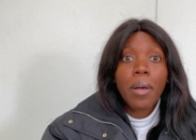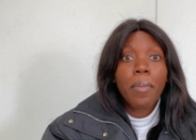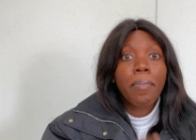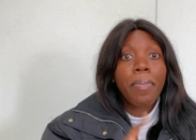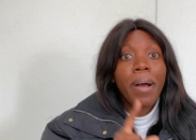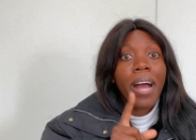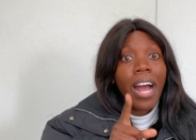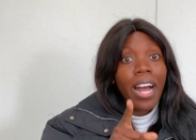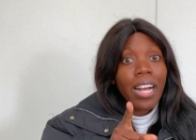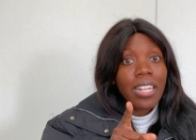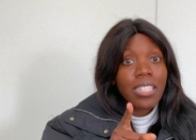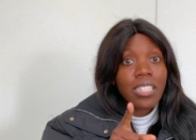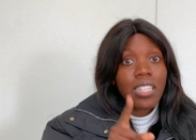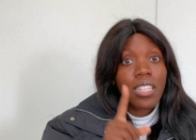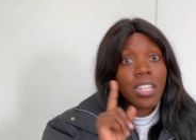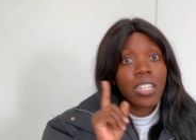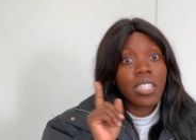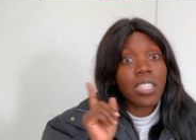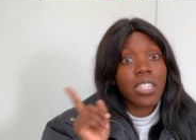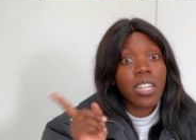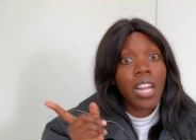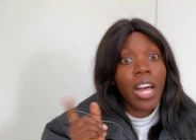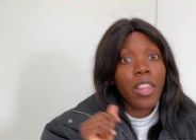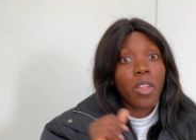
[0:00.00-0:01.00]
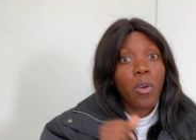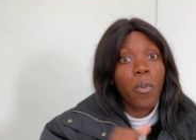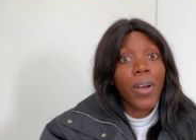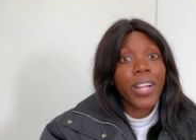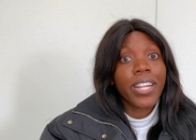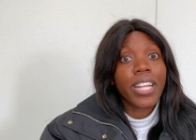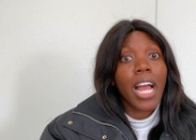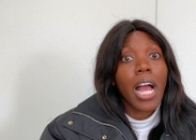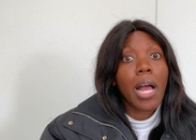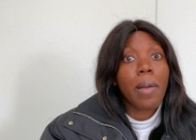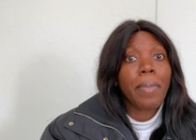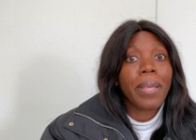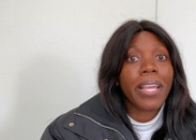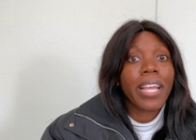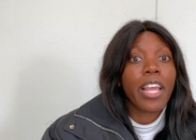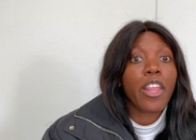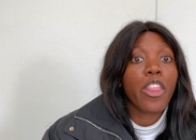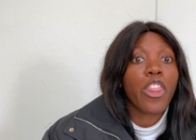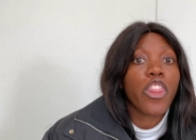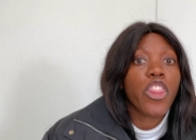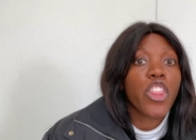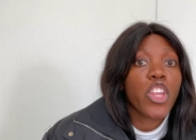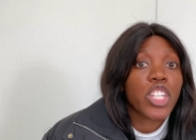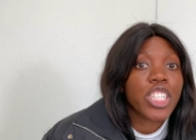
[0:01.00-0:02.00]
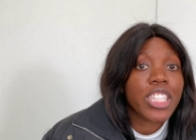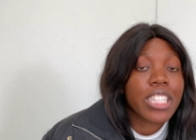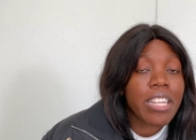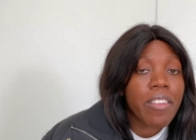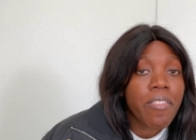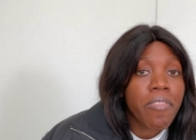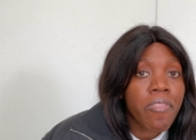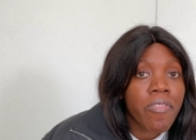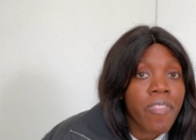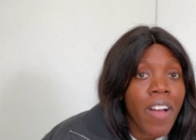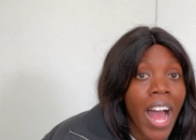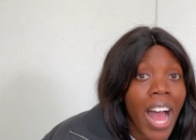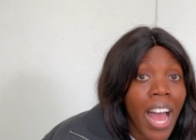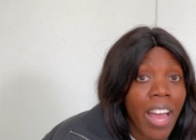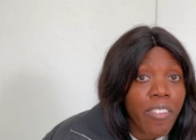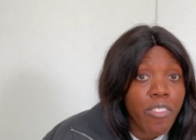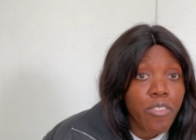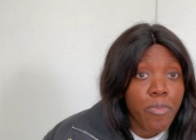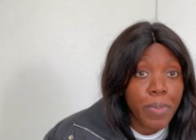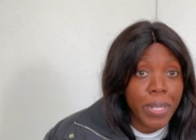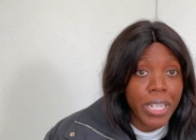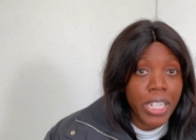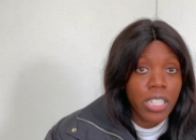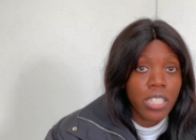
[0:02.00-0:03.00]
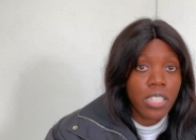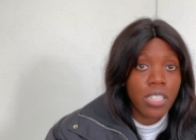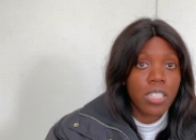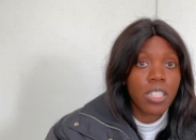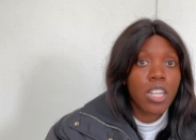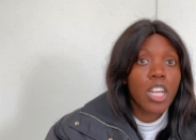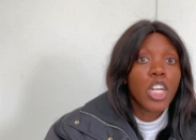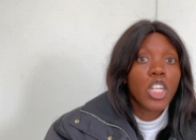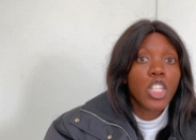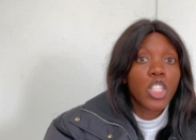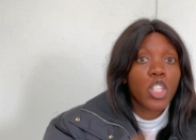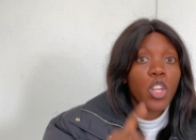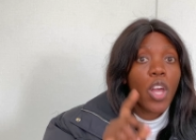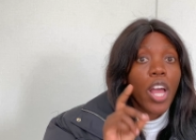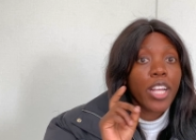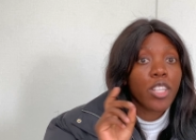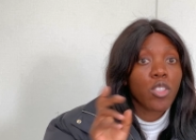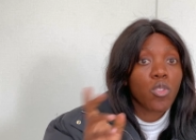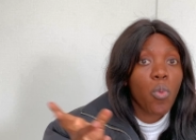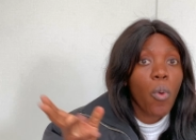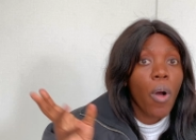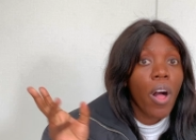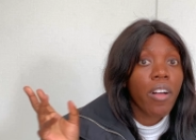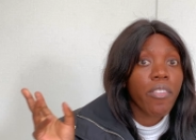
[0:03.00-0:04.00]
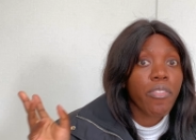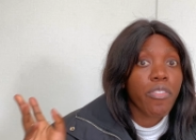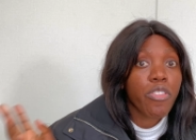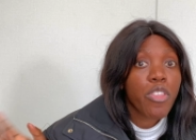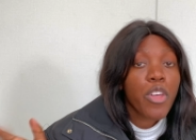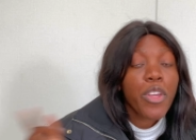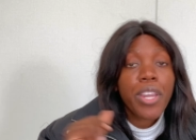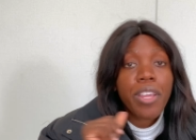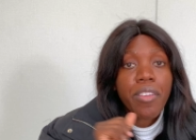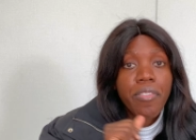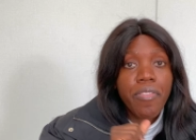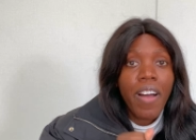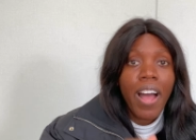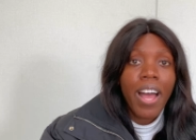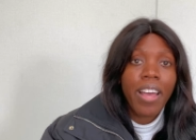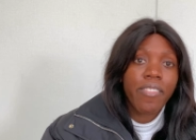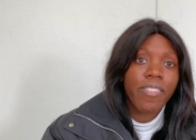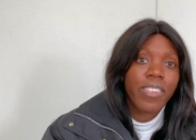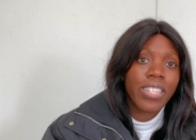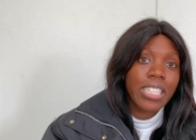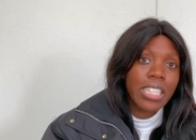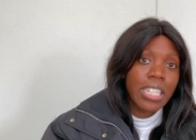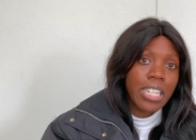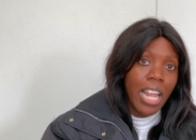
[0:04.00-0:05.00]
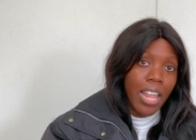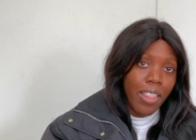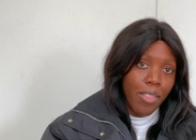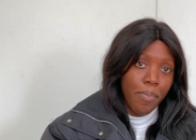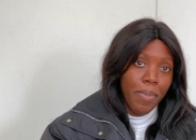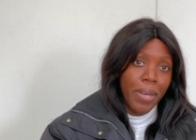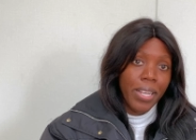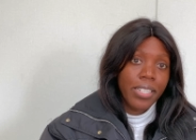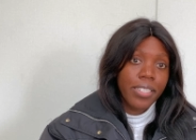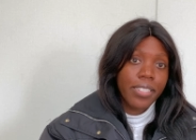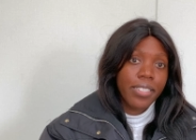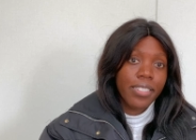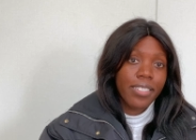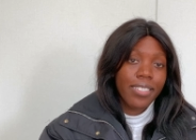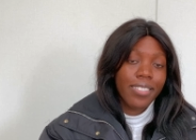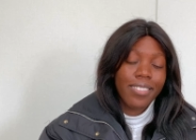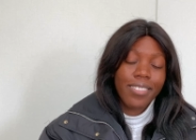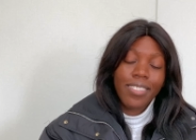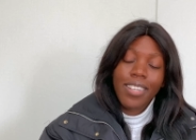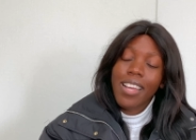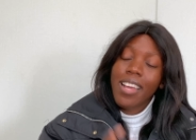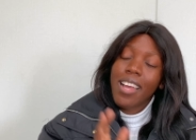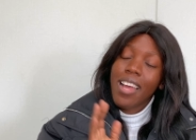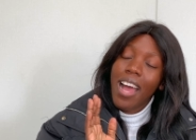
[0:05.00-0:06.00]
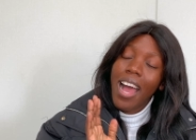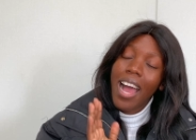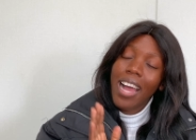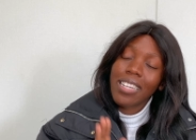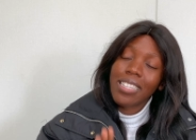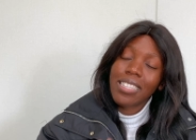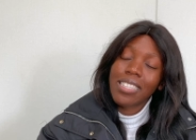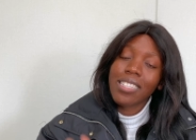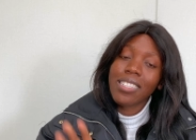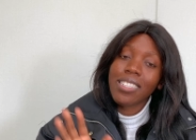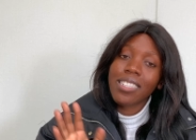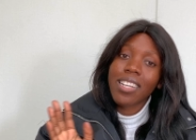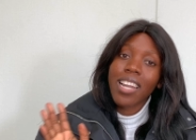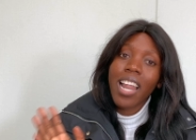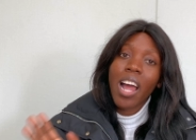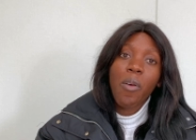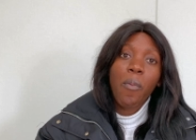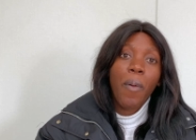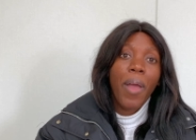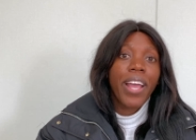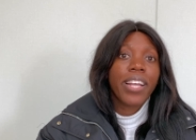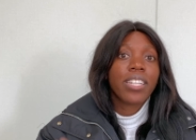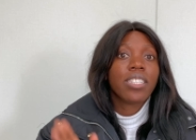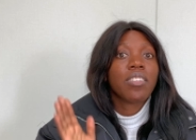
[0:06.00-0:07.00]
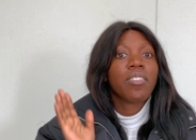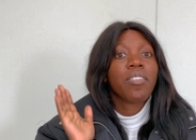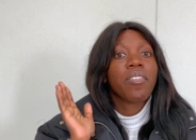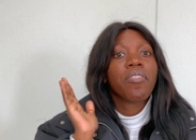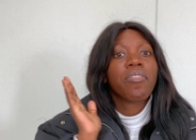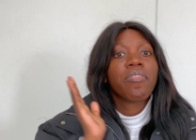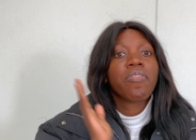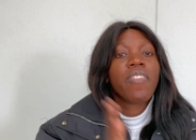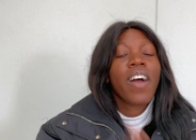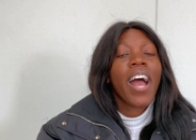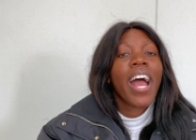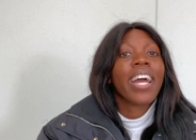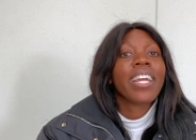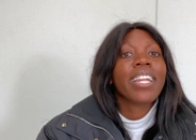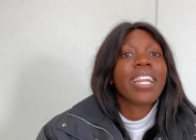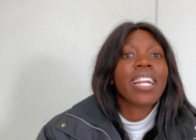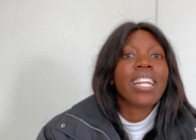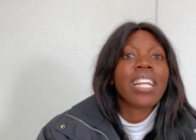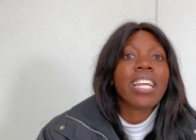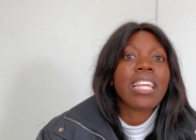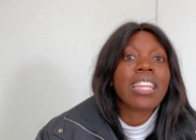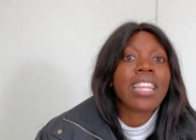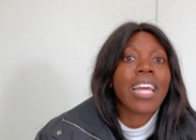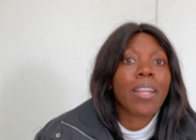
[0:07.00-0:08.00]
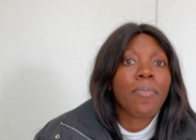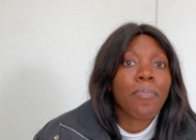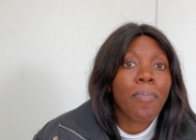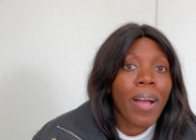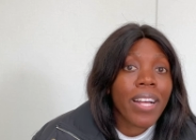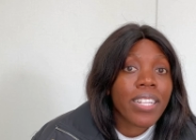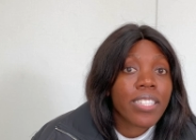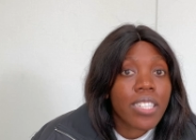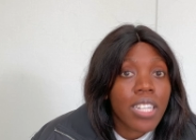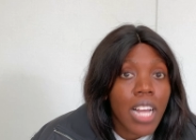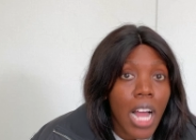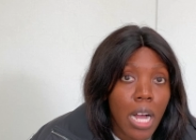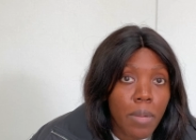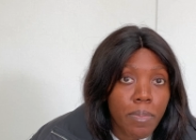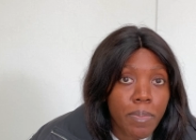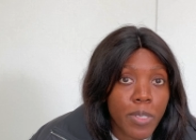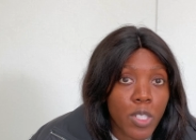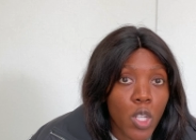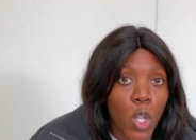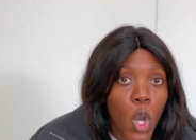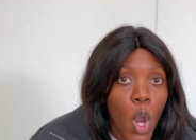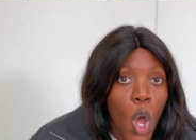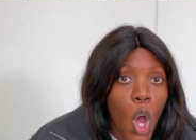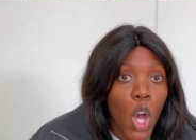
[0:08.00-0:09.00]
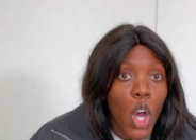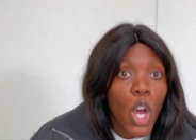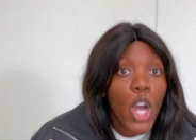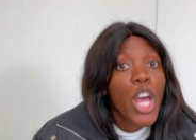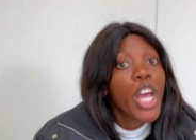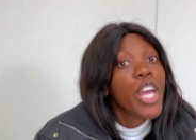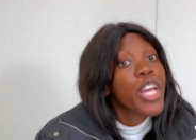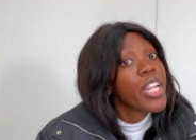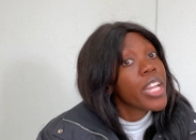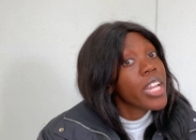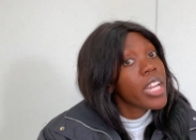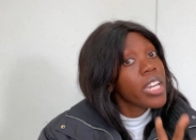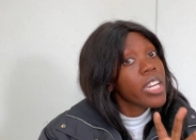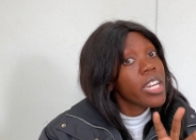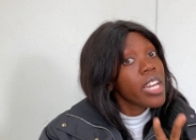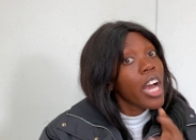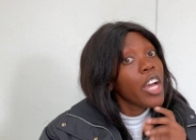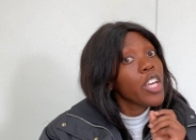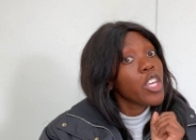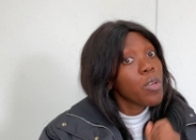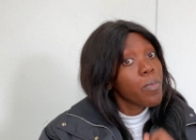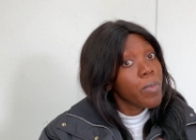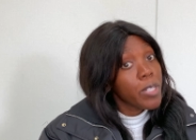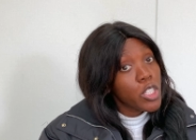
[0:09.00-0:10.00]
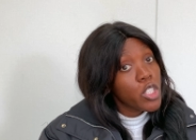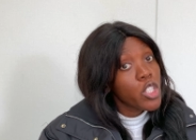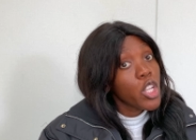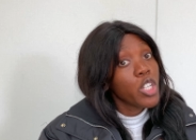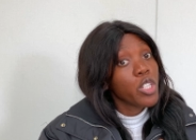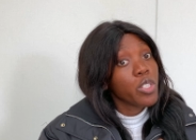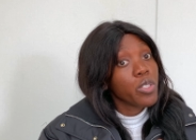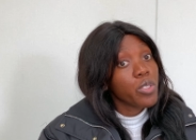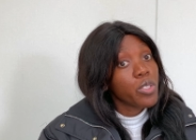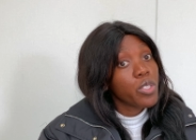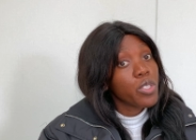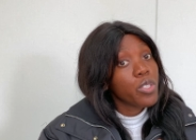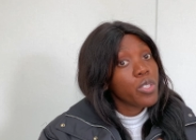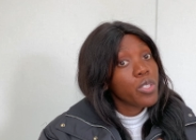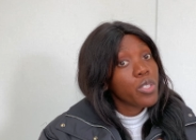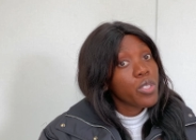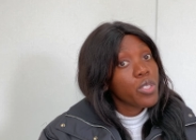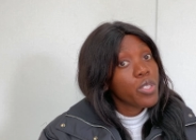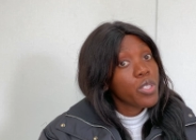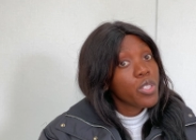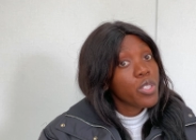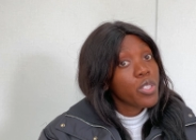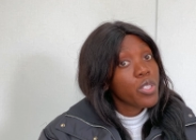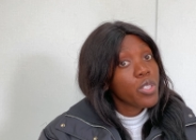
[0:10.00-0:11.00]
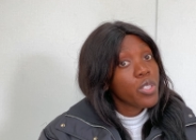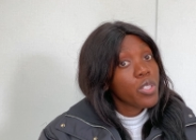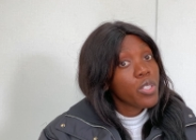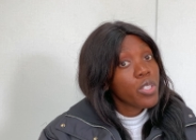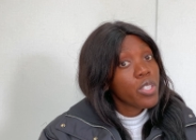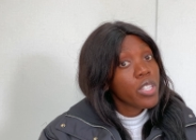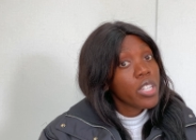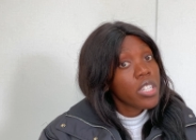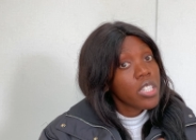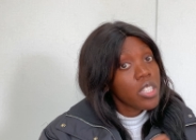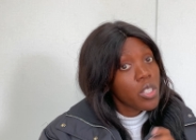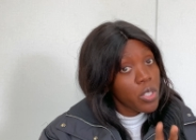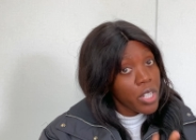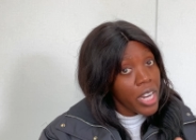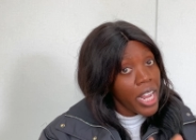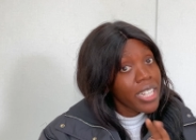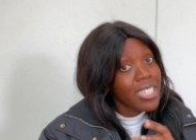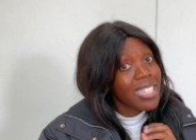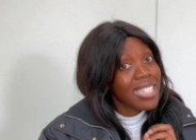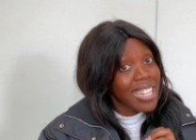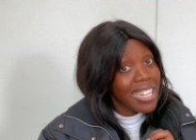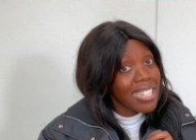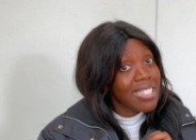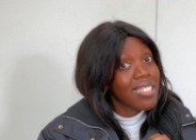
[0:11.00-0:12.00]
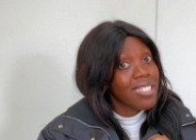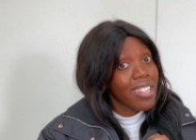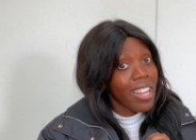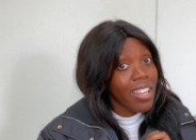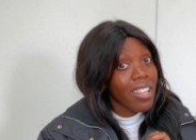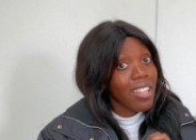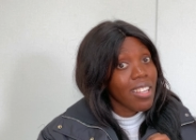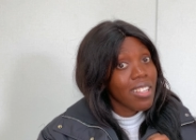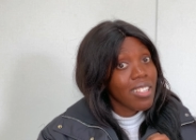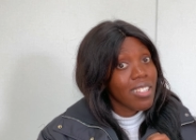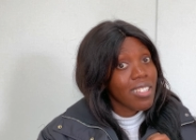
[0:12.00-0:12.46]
But there's another one coming in thirty-five minutes. So at twelve thirty-five, there's another bus. I sit and I wait. Finally, that bus comes along. Now you must note, today is test day.